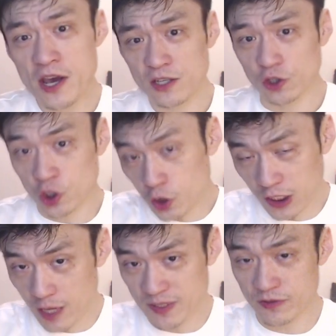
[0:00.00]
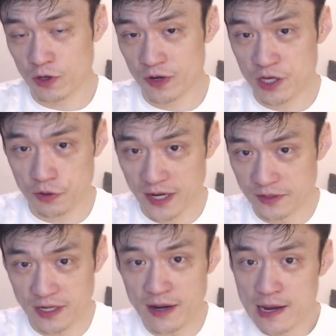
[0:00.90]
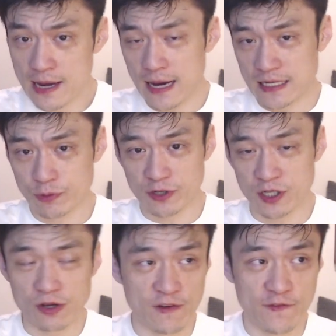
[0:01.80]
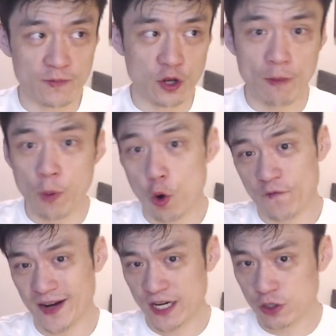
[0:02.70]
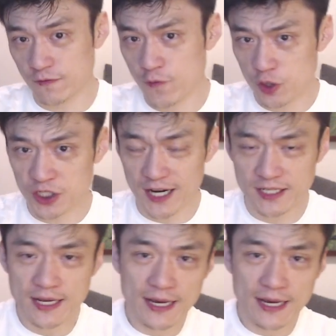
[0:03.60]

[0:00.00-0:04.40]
So two clubs has already gone under as a result of, you know, poor financial foresight.